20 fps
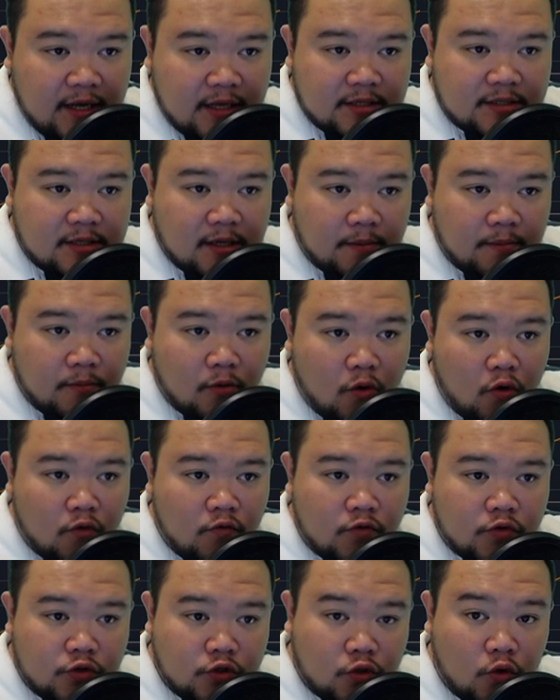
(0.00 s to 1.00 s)
it's hitting
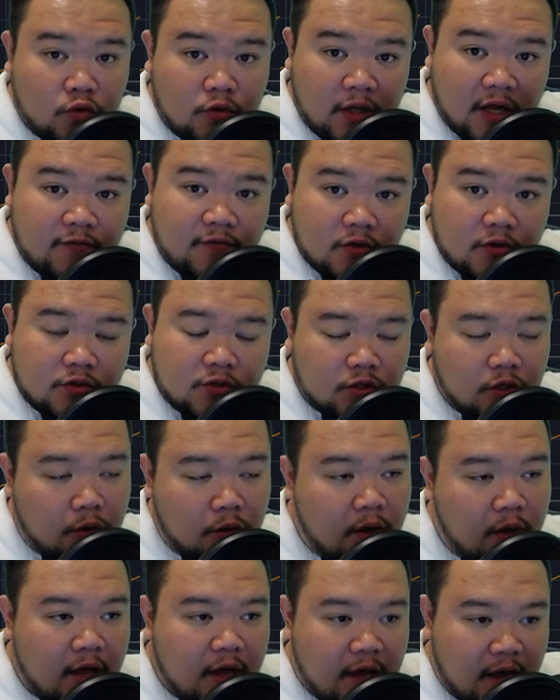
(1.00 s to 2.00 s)
some oversold
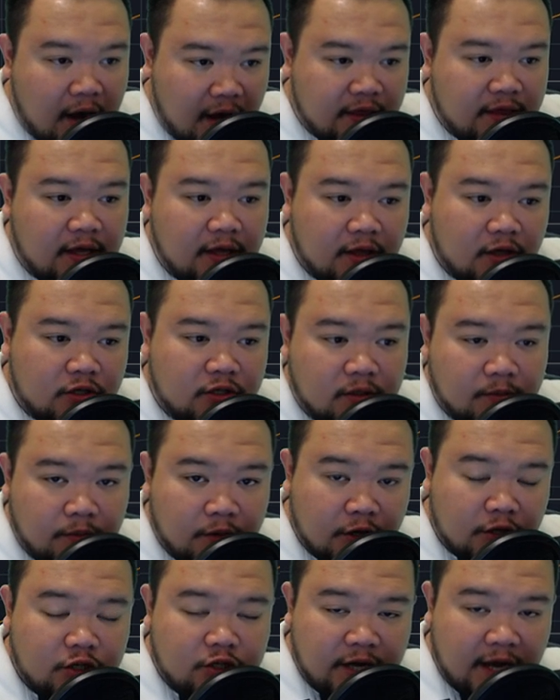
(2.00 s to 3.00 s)
levels. So I think
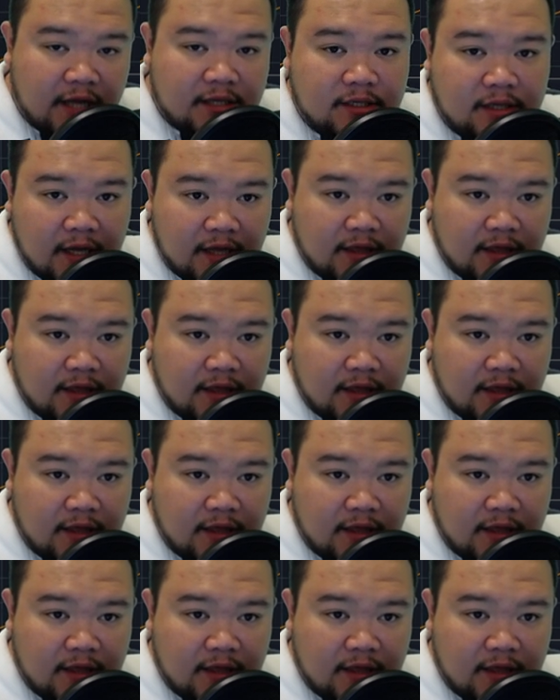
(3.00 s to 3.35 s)
there's a good